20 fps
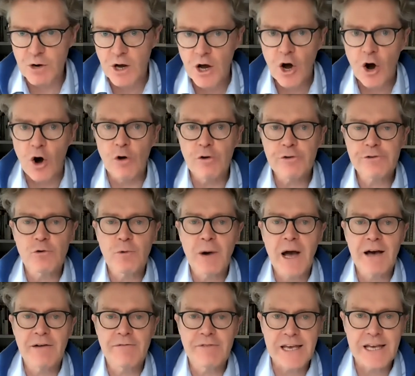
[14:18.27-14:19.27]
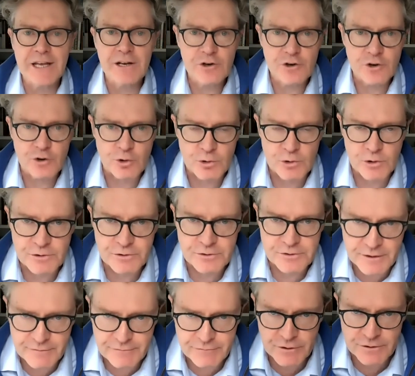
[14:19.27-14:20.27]
also have internal
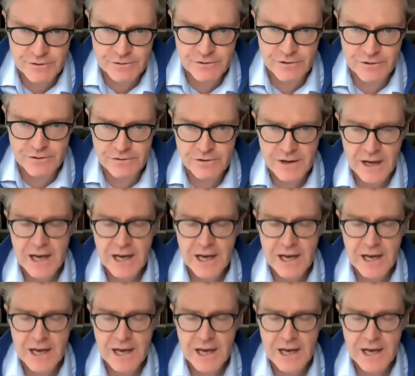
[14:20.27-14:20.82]
differences,